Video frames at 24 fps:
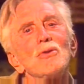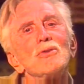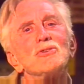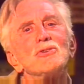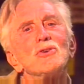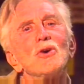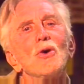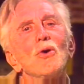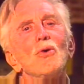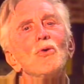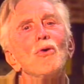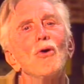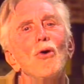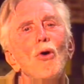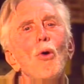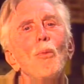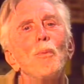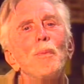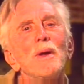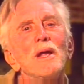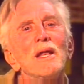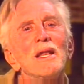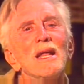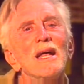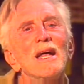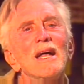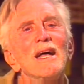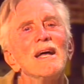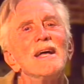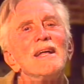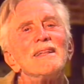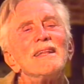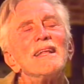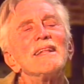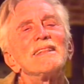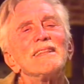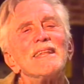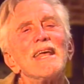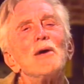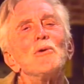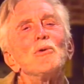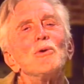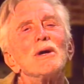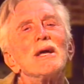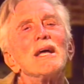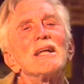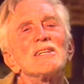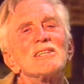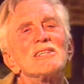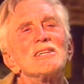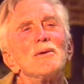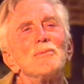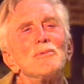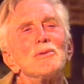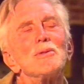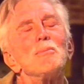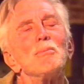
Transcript: Joe, hoping that they will get some of the